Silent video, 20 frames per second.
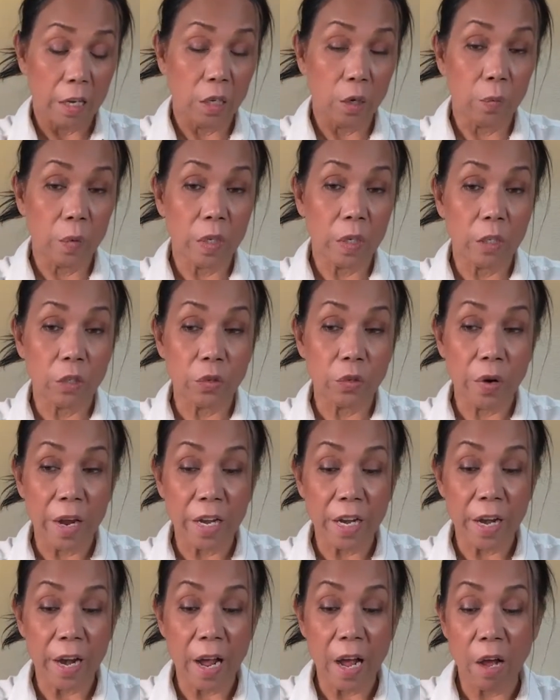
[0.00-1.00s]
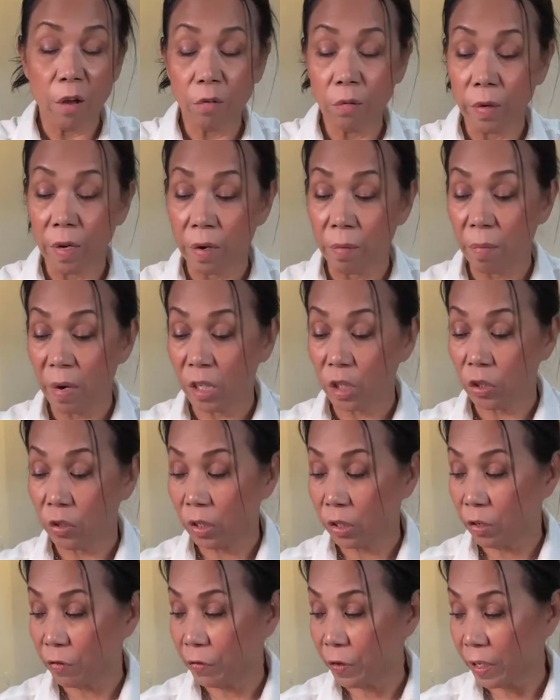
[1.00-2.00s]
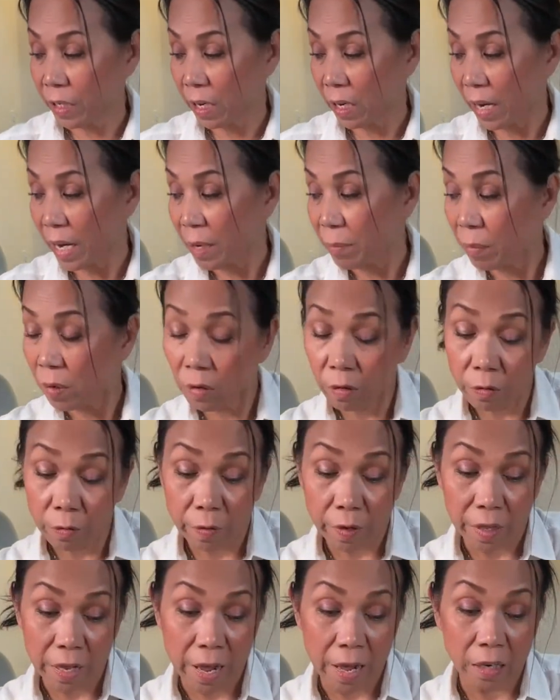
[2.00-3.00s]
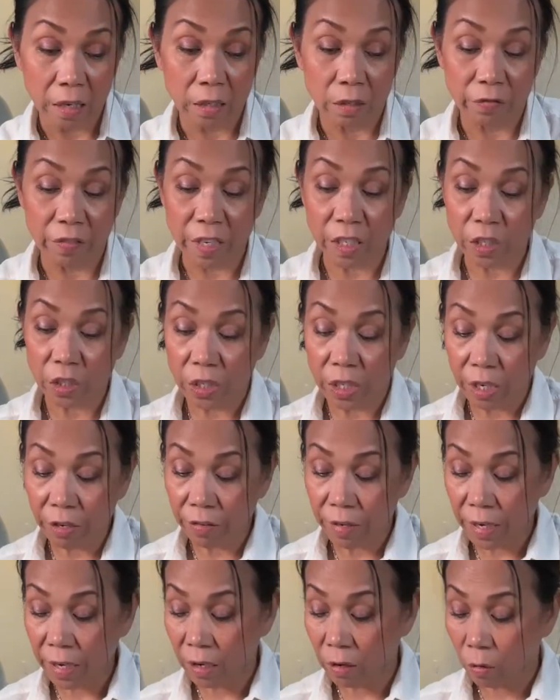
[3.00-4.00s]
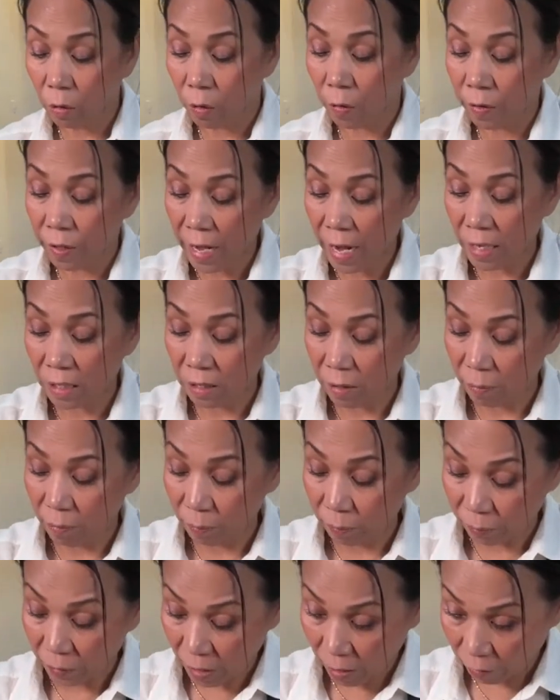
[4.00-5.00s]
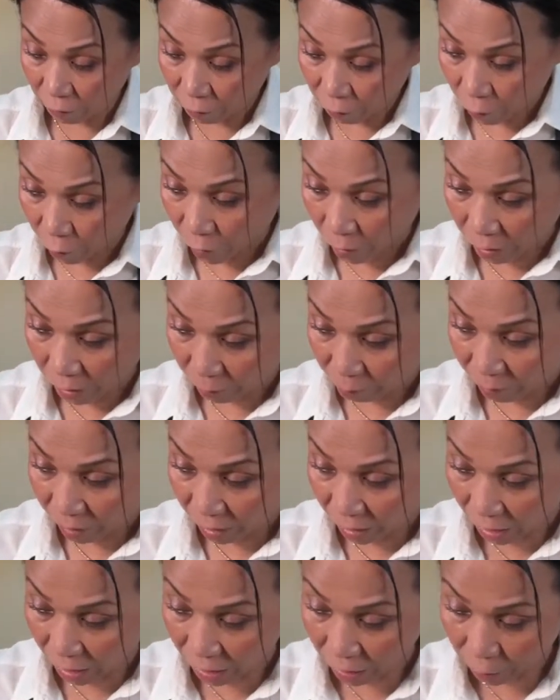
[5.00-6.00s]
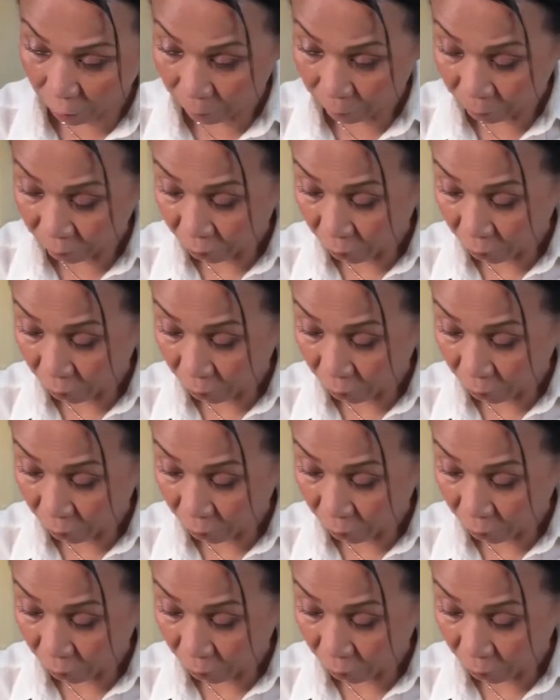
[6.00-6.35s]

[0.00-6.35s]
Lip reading: and you want to try it out, and make sure you read the label, whether that's vegetarian or that's for the meat eater,